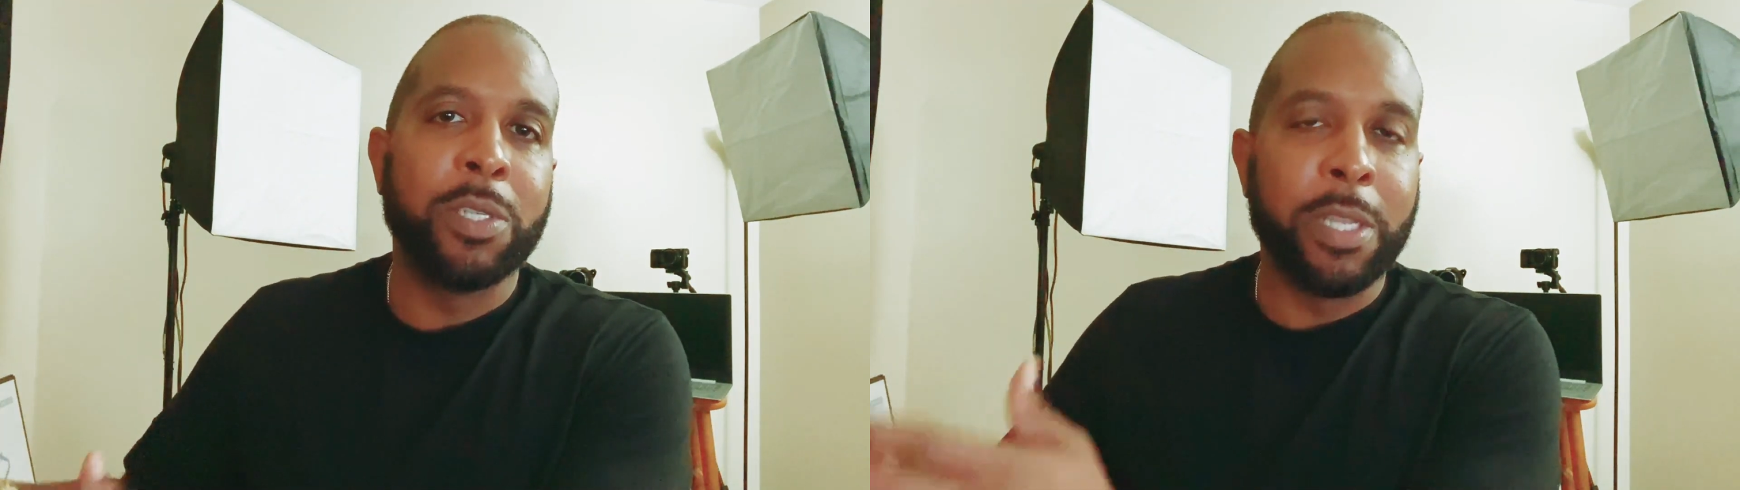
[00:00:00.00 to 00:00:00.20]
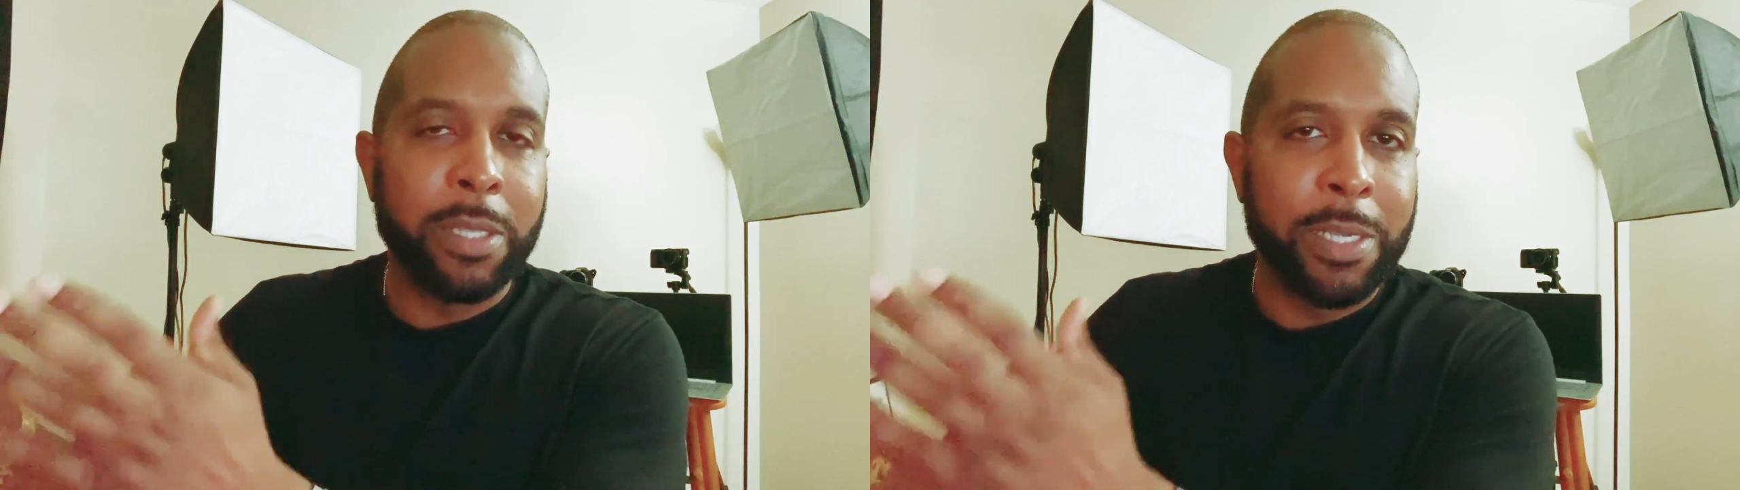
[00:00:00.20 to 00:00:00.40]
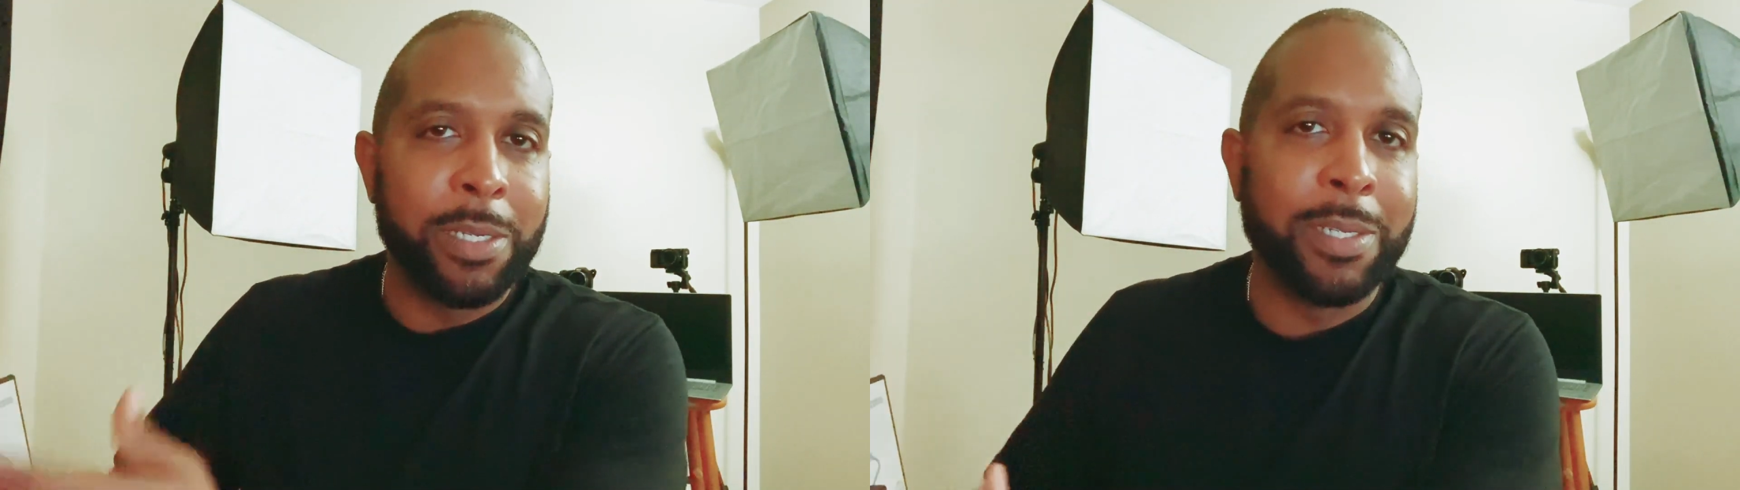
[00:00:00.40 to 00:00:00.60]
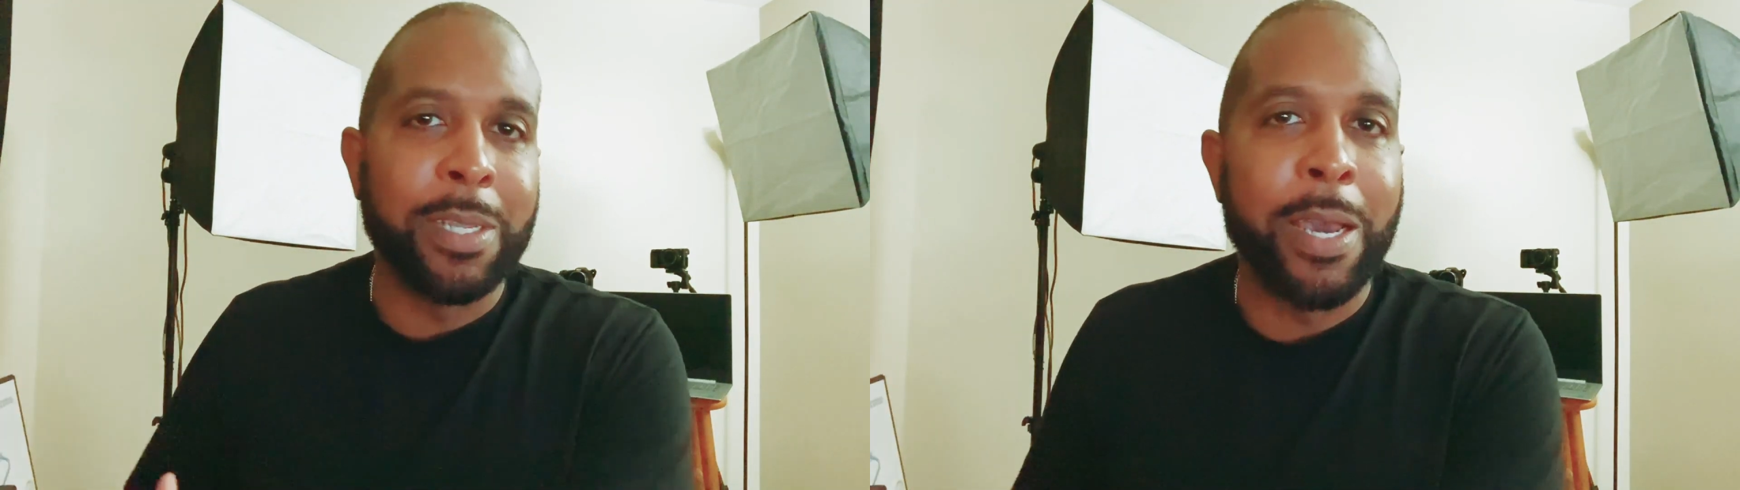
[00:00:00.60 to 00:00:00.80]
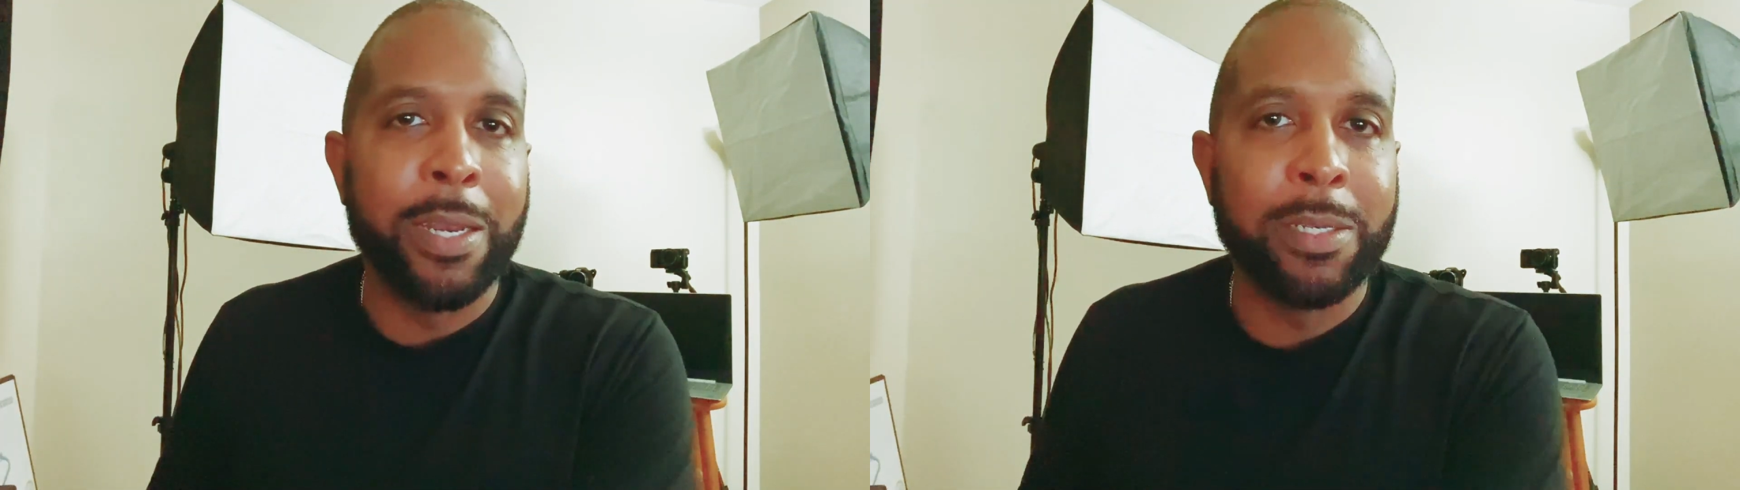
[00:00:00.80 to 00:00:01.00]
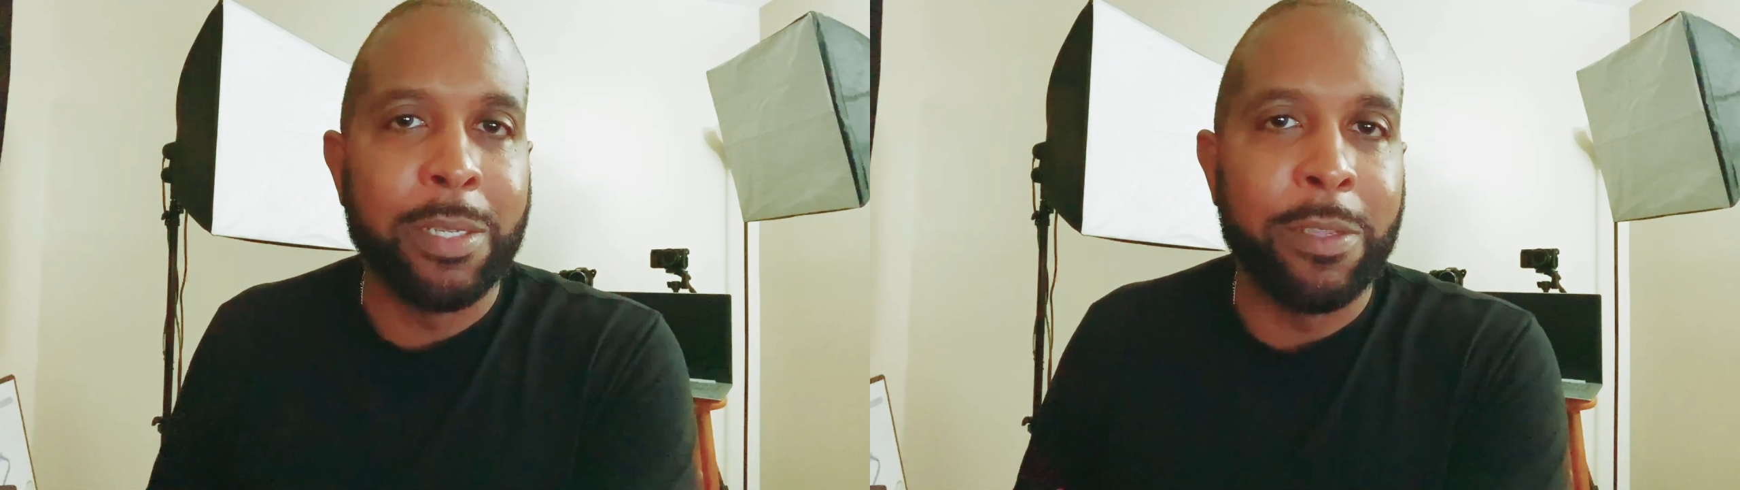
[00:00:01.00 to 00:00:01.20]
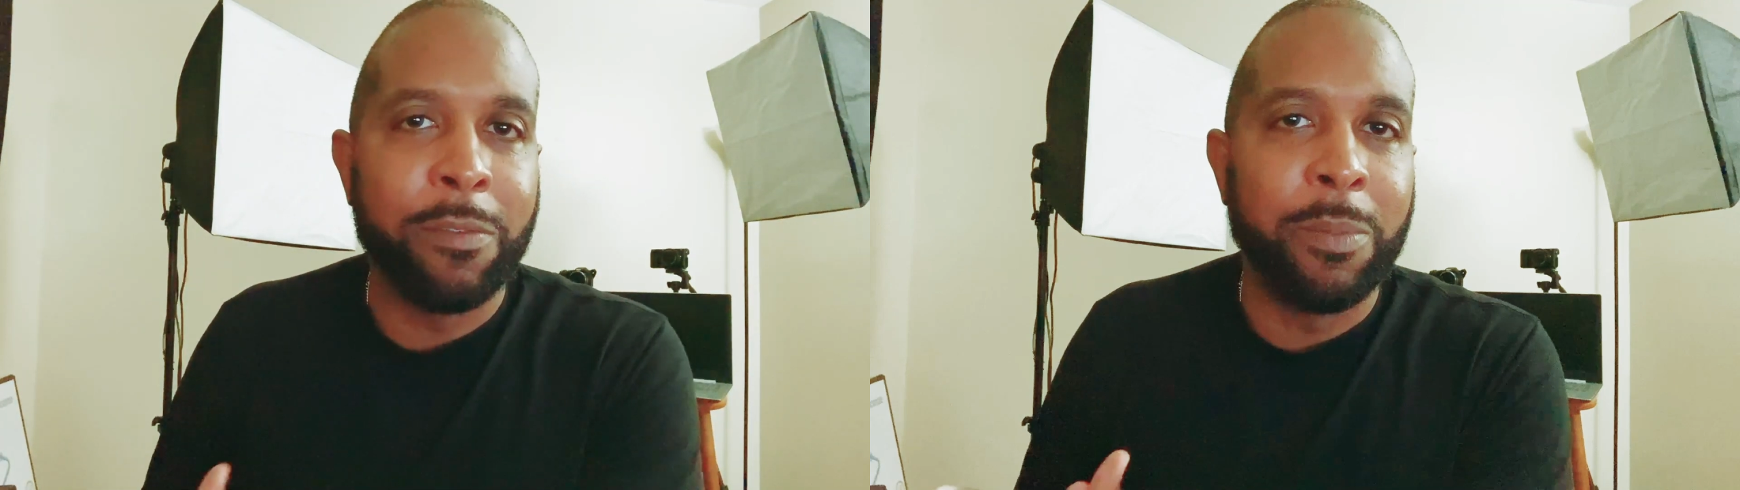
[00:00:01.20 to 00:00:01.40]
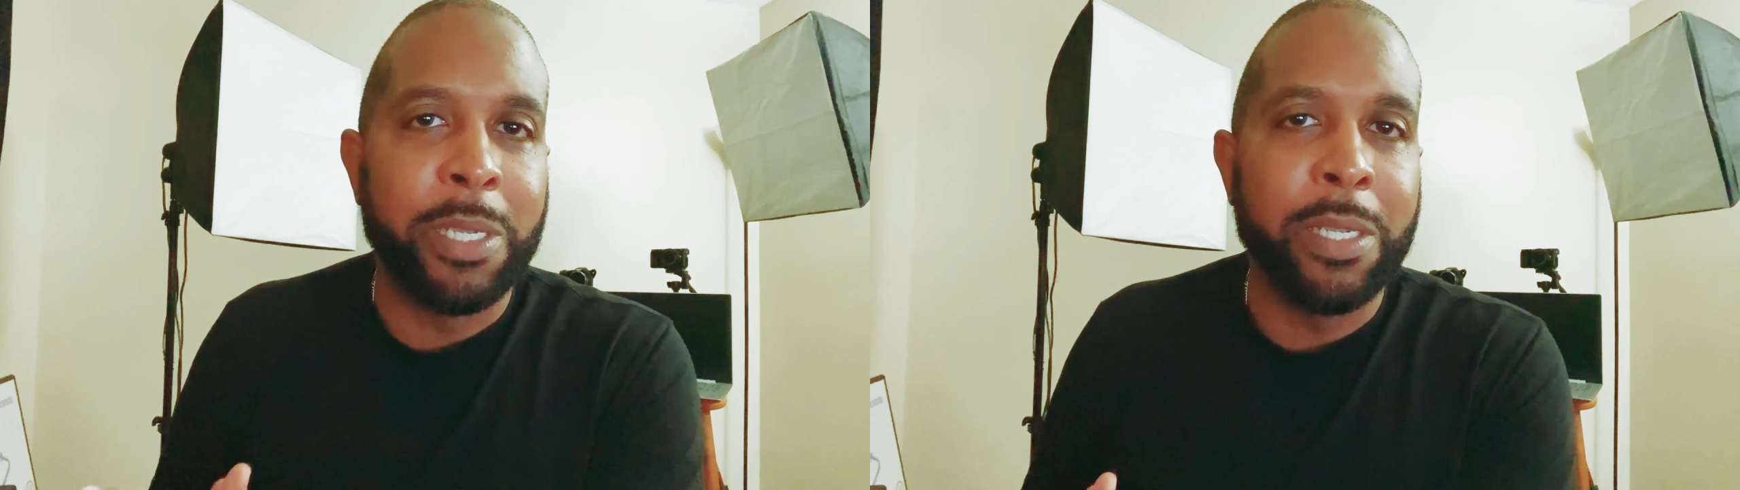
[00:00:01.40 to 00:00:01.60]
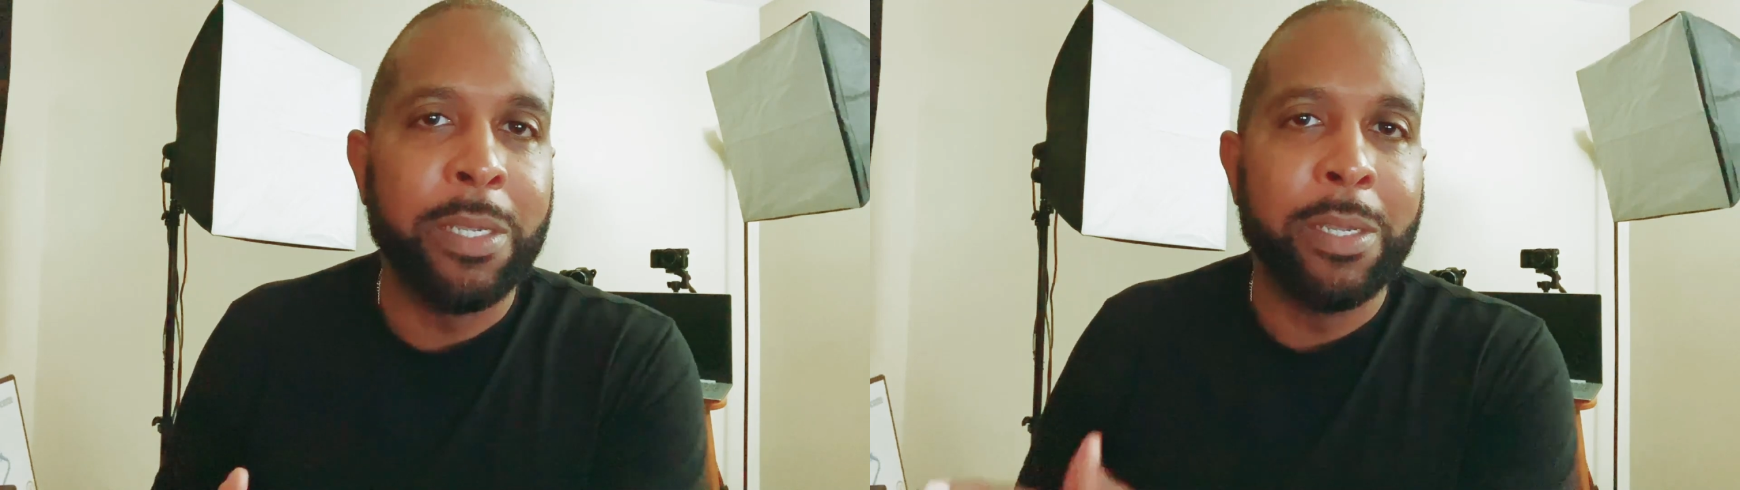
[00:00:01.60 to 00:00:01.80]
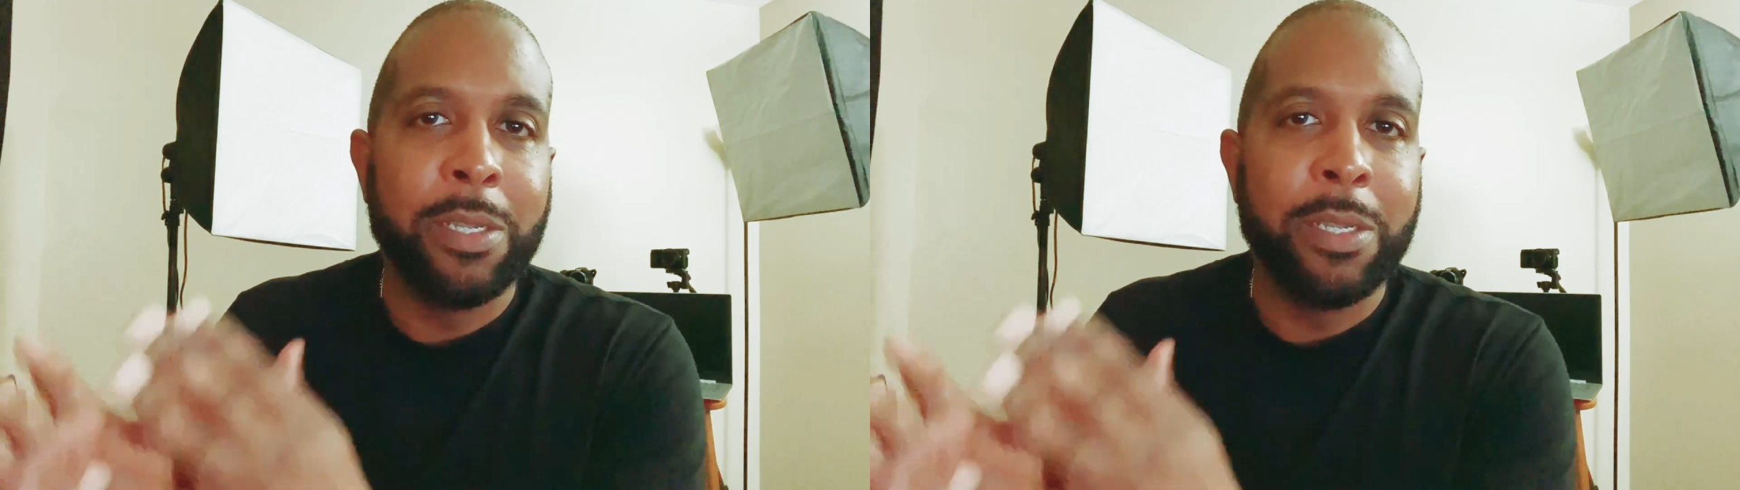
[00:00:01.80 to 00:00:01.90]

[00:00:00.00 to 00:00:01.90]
that they decided to give me